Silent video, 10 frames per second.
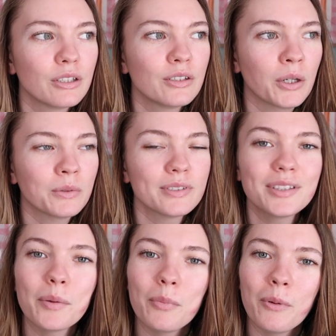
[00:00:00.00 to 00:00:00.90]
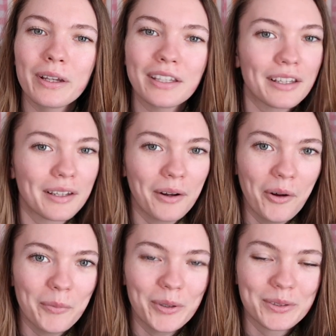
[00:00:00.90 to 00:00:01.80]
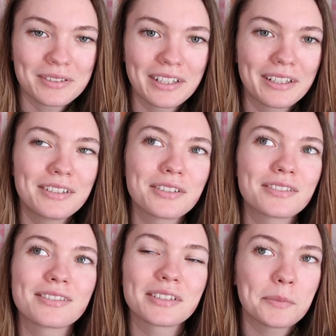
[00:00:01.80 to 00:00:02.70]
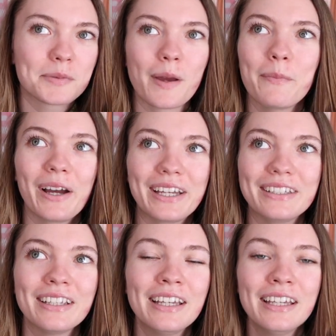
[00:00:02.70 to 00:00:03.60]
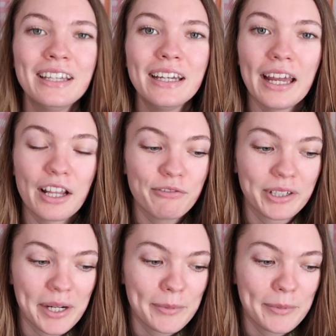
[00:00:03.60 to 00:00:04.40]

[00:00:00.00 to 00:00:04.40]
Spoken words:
don't see a point in it almost, and it just slips my mind and I forget